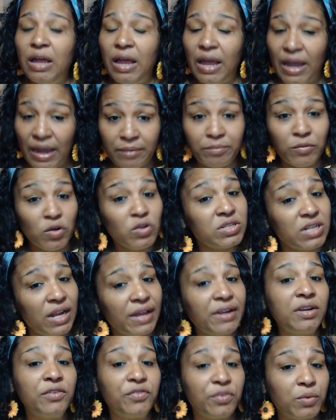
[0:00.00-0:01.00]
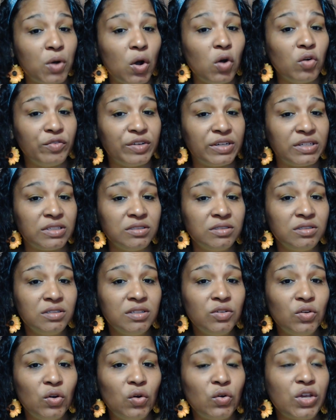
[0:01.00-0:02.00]
And most likely from COVID.
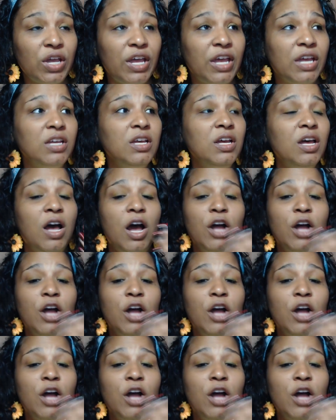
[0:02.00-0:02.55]
Okay.